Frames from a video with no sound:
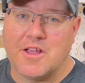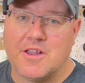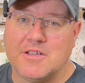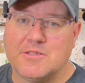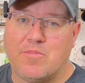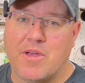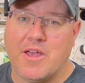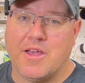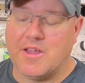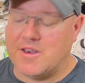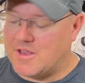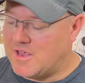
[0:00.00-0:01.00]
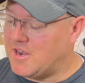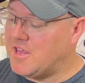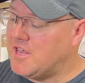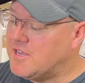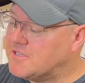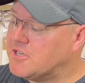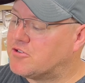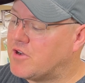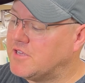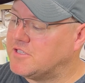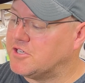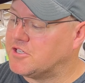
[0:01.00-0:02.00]
It has been an easy
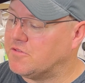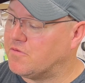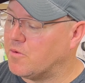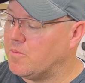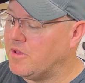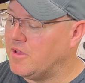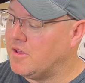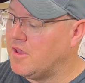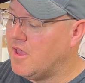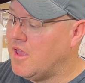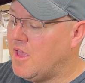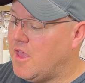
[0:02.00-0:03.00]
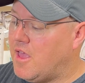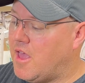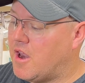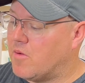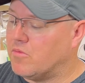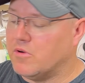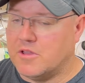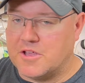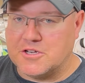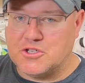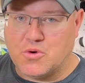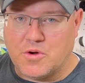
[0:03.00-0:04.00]
transition for me, and I'm really
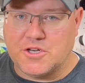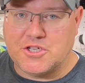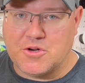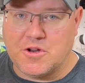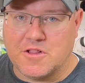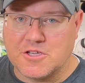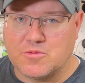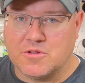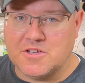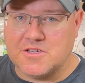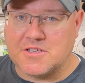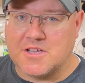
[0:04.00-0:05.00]
enjoying shooting this release.